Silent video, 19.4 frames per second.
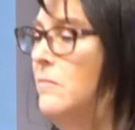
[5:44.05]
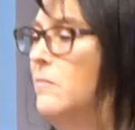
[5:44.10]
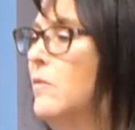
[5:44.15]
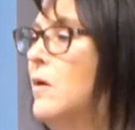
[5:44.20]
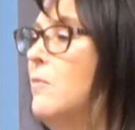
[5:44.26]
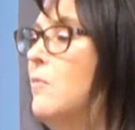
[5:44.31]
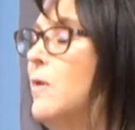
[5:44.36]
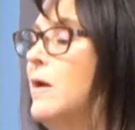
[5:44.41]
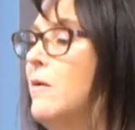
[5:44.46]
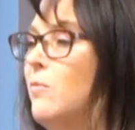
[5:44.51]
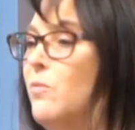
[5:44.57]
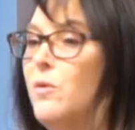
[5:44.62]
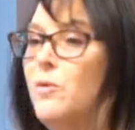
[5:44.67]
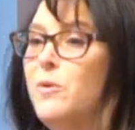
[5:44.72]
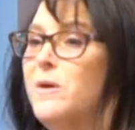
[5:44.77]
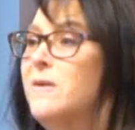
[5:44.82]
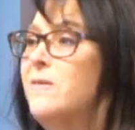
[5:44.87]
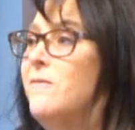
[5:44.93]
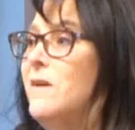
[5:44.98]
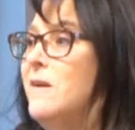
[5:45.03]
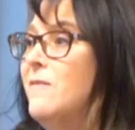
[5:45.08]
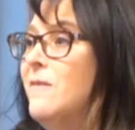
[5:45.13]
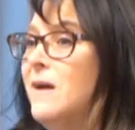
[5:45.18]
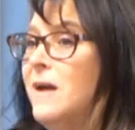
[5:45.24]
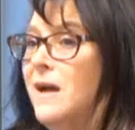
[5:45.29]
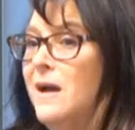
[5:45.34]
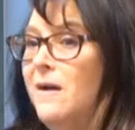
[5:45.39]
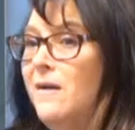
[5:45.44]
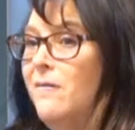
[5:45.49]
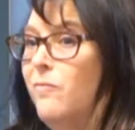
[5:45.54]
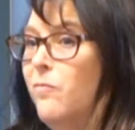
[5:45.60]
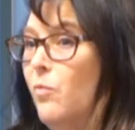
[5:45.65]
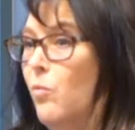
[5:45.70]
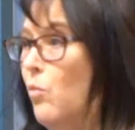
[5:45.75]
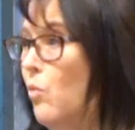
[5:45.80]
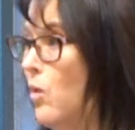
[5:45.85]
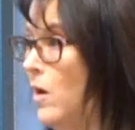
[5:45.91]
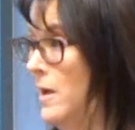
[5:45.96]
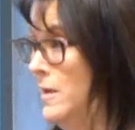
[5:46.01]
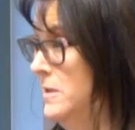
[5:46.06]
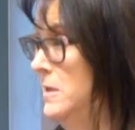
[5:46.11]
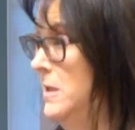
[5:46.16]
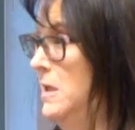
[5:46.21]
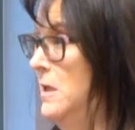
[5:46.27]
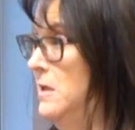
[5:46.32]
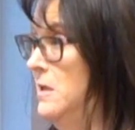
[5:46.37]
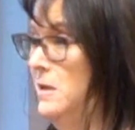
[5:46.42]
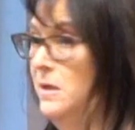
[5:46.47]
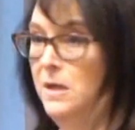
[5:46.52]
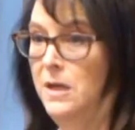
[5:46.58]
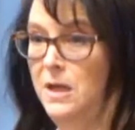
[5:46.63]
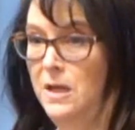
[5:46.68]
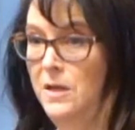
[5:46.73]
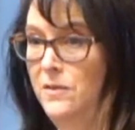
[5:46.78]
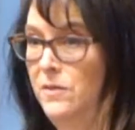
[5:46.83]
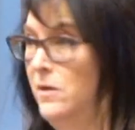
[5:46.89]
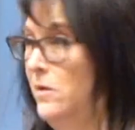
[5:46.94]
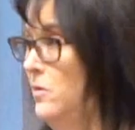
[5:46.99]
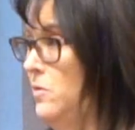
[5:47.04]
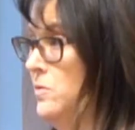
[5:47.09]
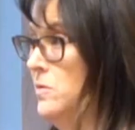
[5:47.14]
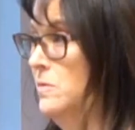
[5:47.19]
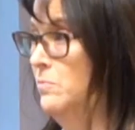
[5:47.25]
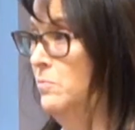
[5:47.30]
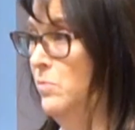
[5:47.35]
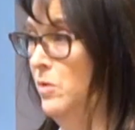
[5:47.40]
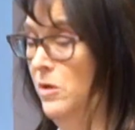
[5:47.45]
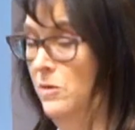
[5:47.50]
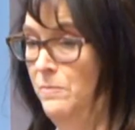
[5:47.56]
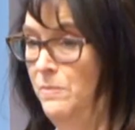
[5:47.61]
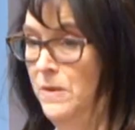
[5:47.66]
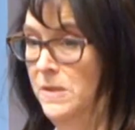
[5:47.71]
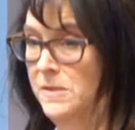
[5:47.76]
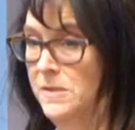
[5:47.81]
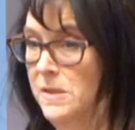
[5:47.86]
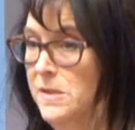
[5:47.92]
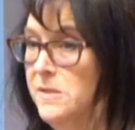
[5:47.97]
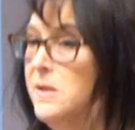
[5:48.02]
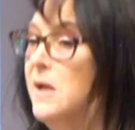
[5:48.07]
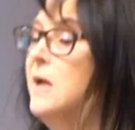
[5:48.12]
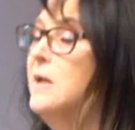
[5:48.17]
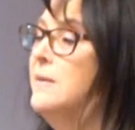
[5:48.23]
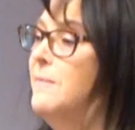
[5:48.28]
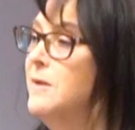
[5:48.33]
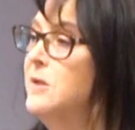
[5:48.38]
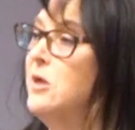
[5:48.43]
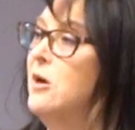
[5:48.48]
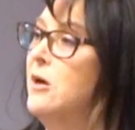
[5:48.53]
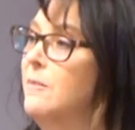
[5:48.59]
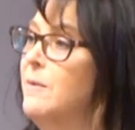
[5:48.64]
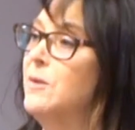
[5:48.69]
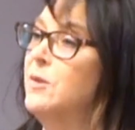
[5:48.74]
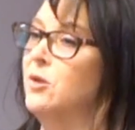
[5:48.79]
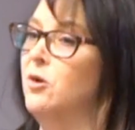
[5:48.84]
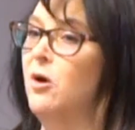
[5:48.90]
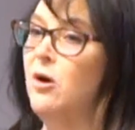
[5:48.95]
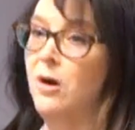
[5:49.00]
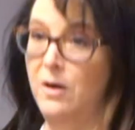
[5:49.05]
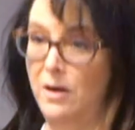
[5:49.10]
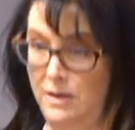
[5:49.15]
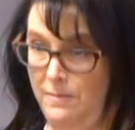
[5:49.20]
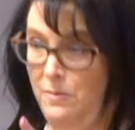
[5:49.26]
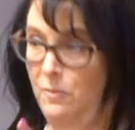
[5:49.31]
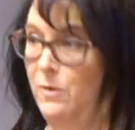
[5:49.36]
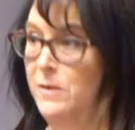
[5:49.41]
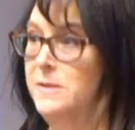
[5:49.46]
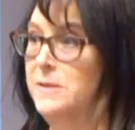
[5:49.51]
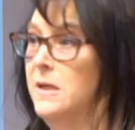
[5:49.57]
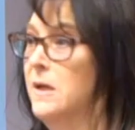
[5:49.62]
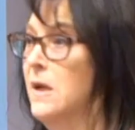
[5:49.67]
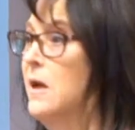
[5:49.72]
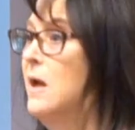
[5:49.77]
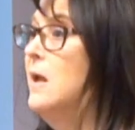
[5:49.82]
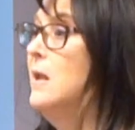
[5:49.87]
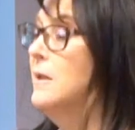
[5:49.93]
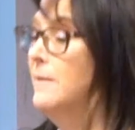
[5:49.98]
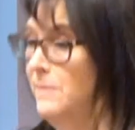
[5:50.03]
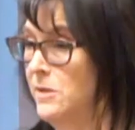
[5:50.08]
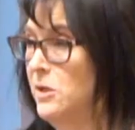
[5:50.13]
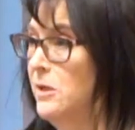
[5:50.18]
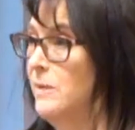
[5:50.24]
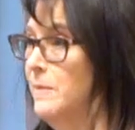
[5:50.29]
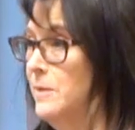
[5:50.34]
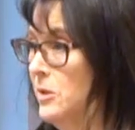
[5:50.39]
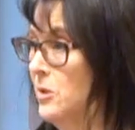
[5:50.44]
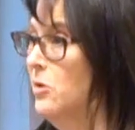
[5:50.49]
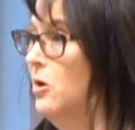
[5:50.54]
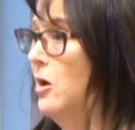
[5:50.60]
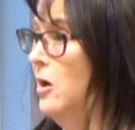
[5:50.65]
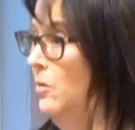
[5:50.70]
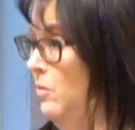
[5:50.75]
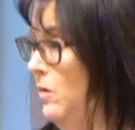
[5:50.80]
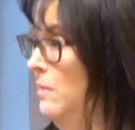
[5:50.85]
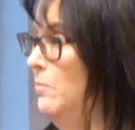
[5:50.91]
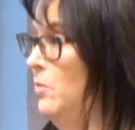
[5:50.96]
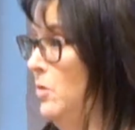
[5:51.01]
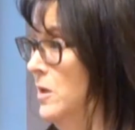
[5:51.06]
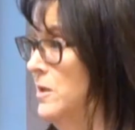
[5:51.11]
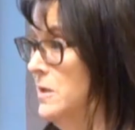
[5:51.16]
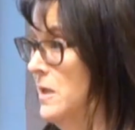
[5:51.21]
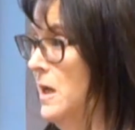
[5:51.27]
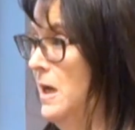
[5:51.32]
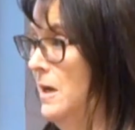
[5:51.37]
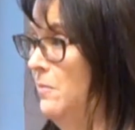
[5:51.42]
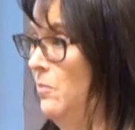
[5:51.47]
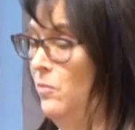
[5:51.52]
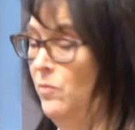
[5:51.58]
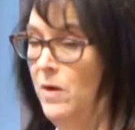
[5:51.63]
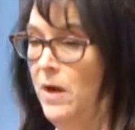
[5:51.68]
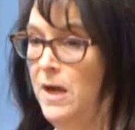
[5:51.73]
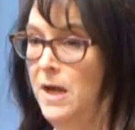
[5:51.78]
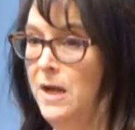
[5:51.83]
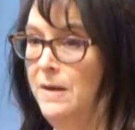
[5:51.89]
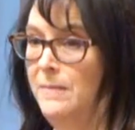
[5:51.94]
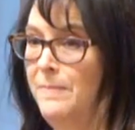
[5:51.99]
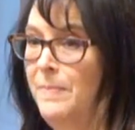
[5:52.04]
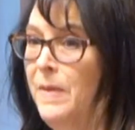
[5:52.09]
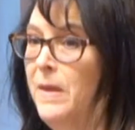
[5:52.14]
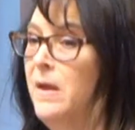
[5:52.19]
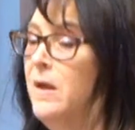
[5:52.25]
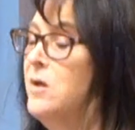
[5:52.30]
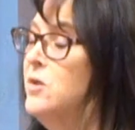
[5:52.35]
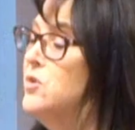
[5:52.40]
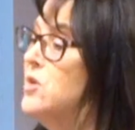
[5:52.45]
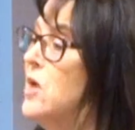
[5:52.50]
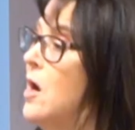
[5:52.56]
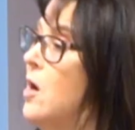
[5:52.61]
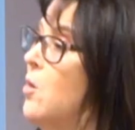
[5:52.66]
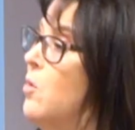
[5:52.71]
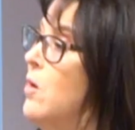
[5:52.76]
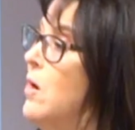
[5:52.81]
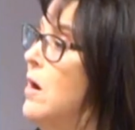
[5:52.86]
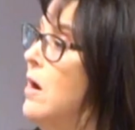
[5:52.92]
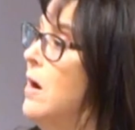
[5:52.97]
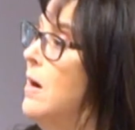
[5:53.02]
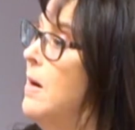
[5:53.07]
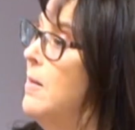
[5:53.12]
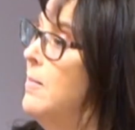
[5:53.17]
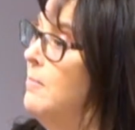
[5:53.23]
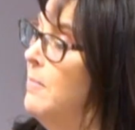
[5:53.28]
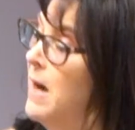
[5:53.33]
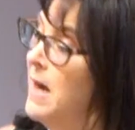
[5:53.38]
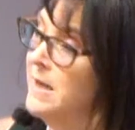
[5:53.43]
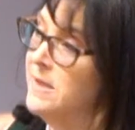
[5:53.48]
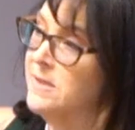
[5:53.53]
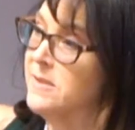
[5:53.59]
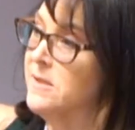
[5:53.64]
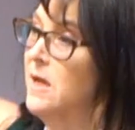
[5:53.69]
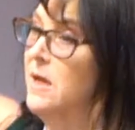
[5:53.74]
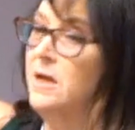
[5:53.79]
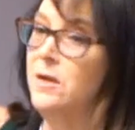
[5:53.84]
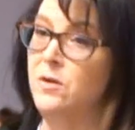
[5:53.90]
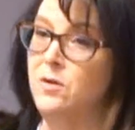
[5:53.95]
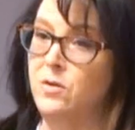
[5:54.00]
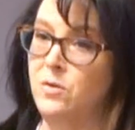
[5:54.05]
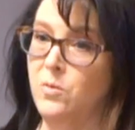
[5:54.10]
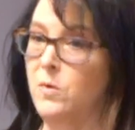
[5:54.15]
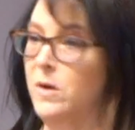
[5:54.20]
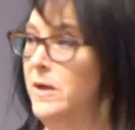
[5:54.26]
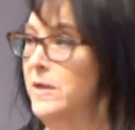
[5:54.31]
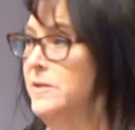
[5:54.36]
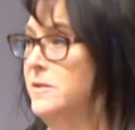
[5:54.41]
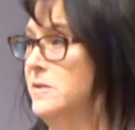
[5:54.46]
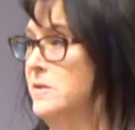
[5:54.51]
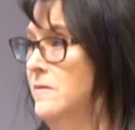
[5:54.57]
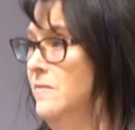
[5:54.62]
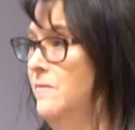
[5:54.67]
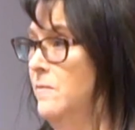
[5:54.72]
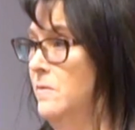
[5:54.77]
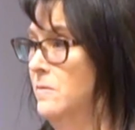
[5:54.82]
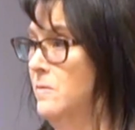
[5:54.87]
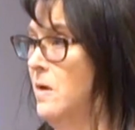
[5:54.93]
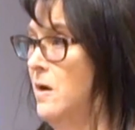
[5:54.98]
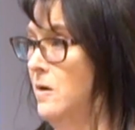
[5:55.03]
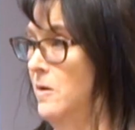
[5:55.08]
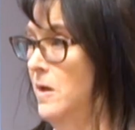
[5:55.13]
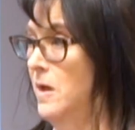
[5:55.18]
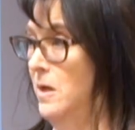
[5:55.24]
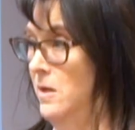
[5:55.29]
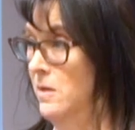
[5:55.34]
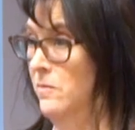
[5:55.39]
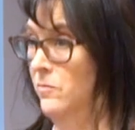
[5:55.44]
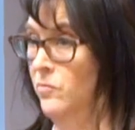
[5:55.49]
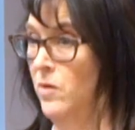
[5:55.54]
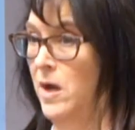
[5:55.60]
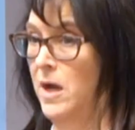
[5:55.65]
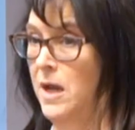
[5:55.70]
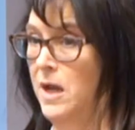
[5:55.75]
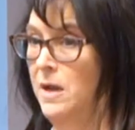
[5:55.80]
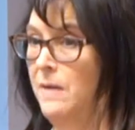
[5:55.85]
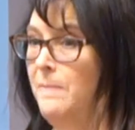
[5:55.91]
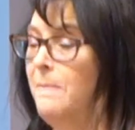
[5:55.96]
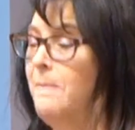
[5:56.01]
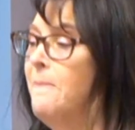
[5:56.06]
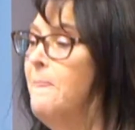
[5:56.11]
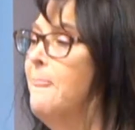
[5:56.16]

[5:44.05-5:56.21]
what would Aviva have wanted in those purposes? Let me talk about the car. Give me 1 second. Let me talk about the car one more time, right? So my son who wants the Ferrari, right?